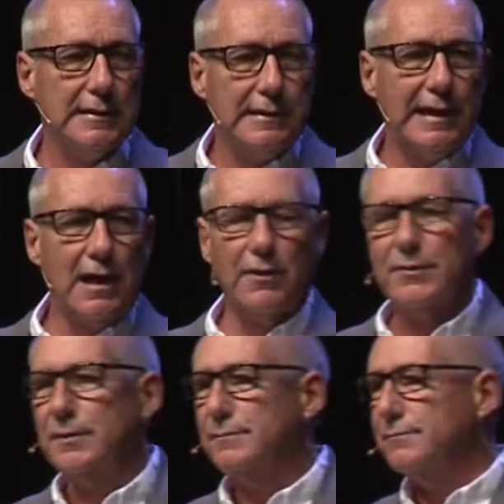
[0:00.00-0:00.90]
Now,
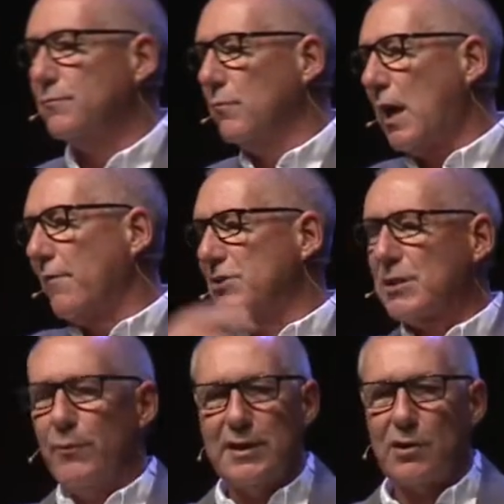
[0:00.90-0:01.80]

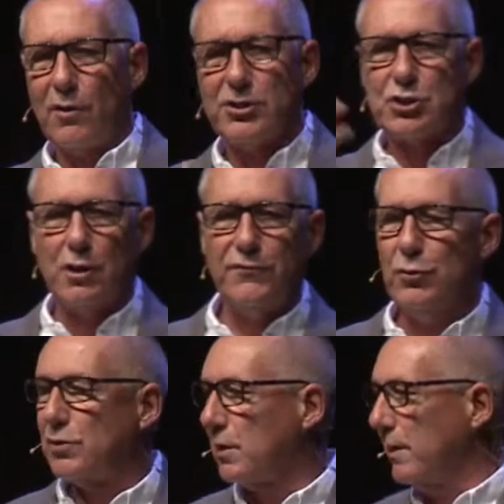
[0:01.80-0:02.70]
obviously, we can only show a
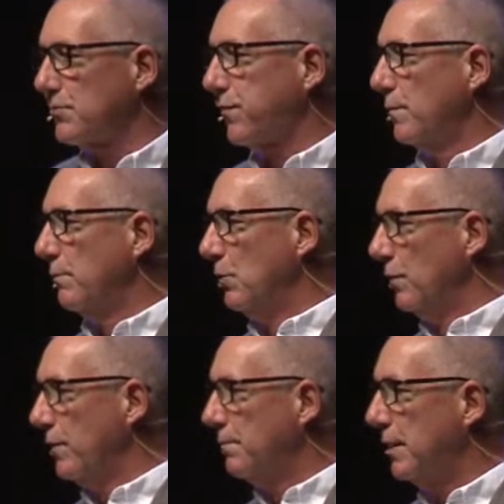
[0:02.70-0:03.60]
few clips from the
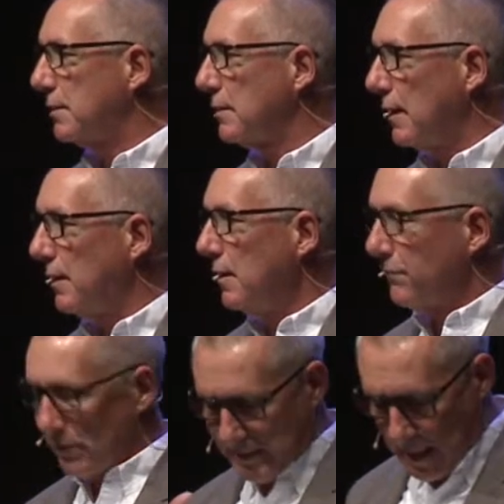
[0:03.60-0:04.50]
movie, but uh,
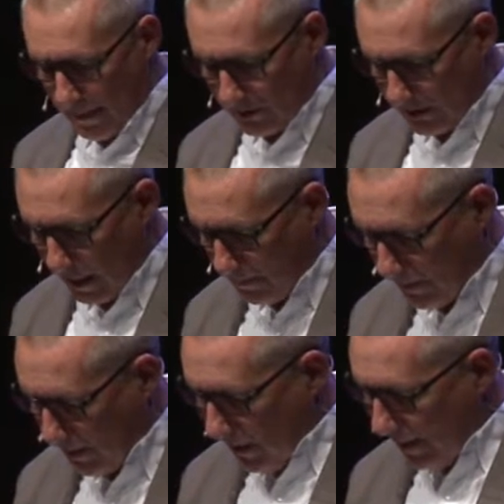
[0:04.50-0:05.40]
for time's sake,
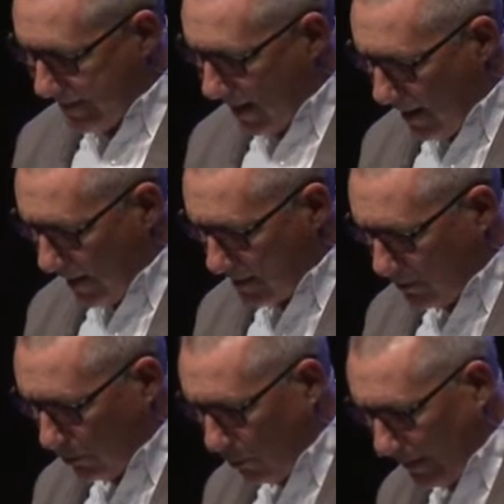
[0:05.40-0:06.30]
but Adonis
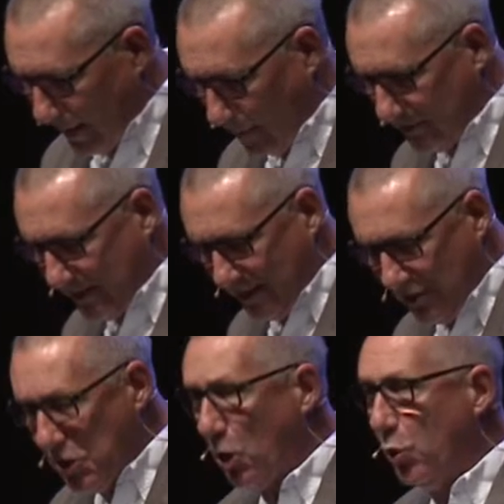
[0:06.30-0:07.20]
growing up
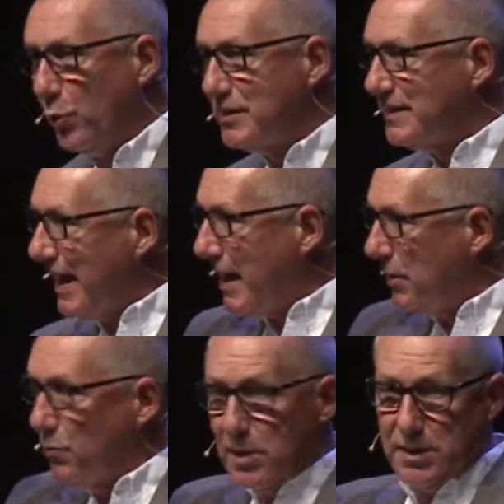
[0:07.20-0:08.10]
didn't know who his daddy
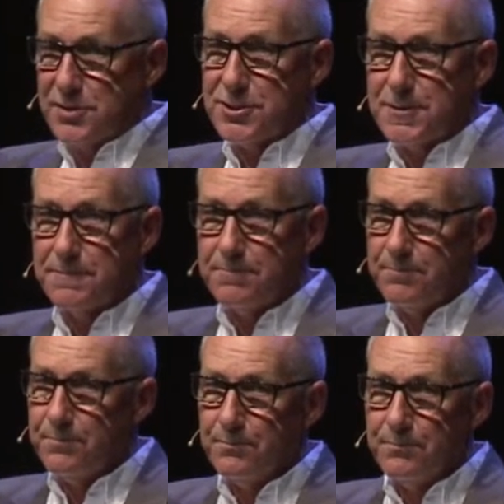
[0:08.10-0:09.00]
was,
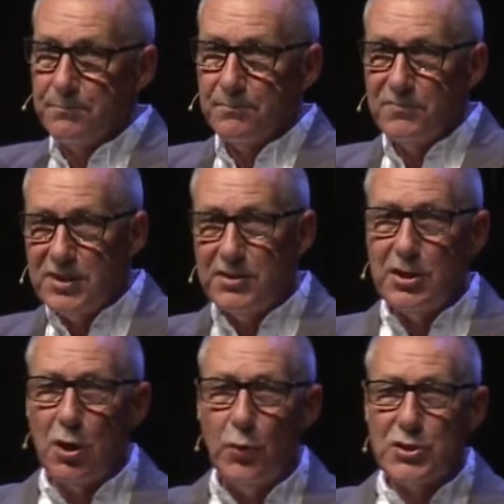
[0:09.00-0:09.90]
didn't
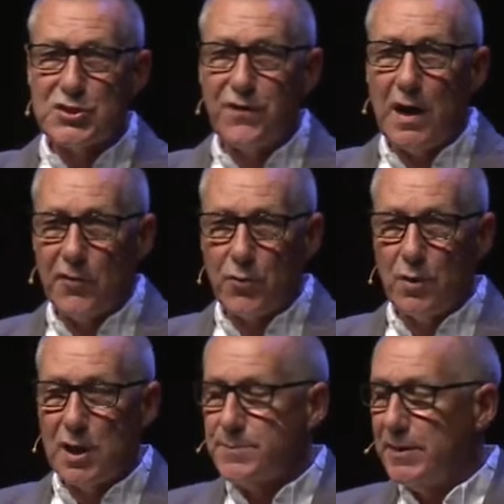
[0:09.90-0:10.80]
know who his father
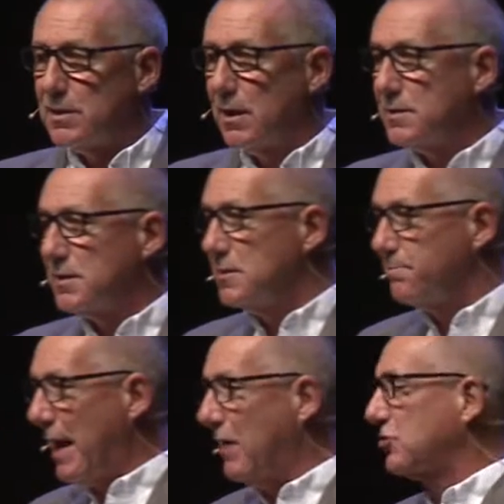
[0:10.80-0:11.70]
was because he's
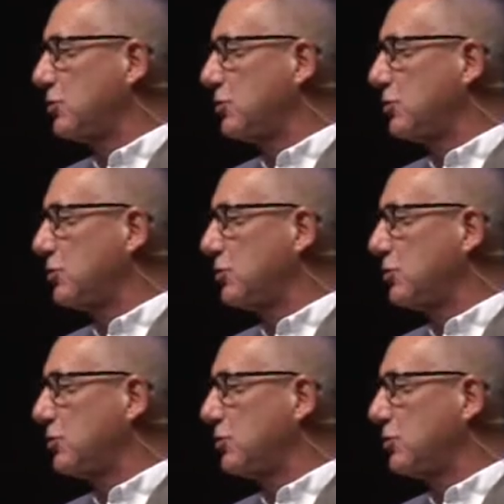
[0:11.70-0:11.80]
bounced